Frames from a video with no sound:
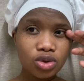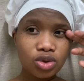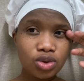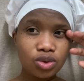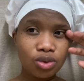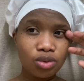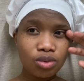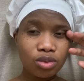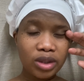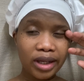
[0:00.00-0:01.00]
to
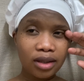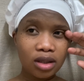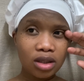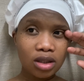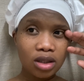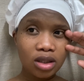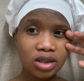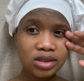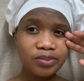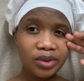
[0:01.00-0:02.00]
like
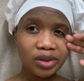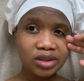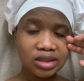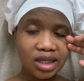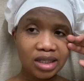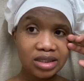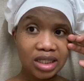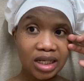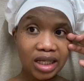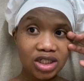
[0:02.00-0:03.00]
experience that
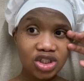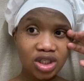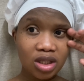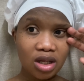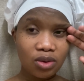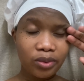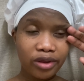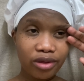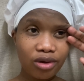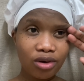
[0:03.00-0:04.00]
and like share that
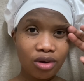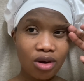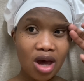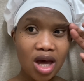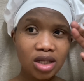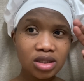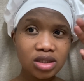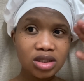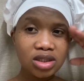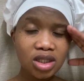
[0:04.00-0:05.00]
with her
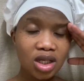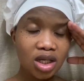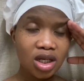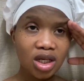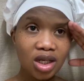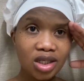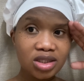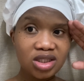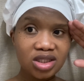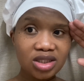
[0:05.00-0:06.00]
and
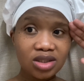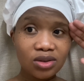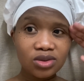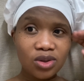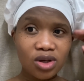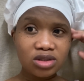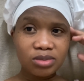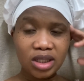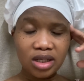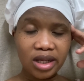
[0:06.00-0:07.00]
she also asked
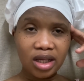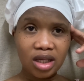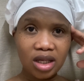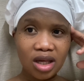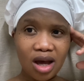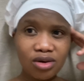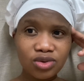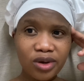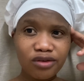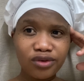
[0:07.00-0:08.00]
me like how
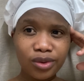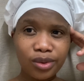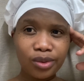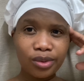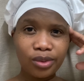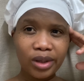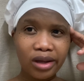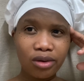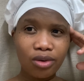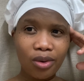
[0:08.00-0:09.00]
do i feel
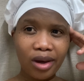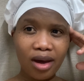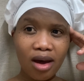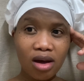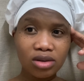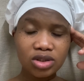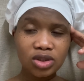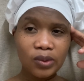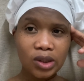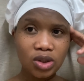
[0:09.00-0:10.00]
like going out
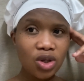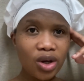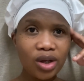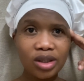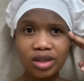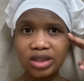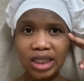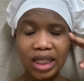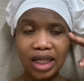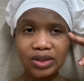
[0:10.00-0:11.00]
and whatnot
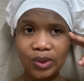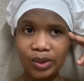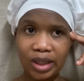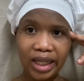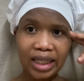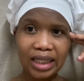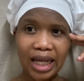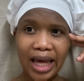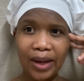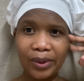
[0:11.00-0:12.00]
and i told her like
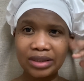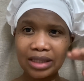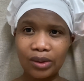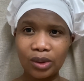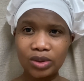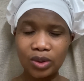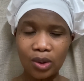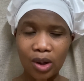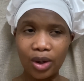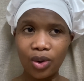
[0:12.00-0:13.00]
nah i went out not so
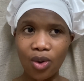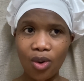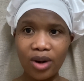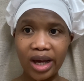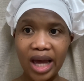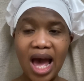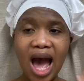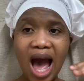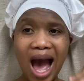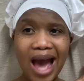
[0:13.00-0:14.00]
long ago like
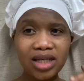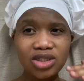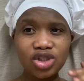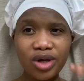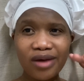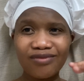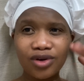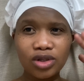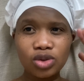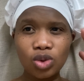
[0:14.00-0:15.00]
i still am
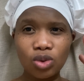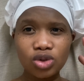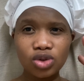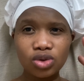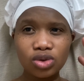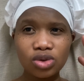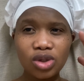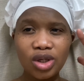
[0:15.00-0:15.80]
very social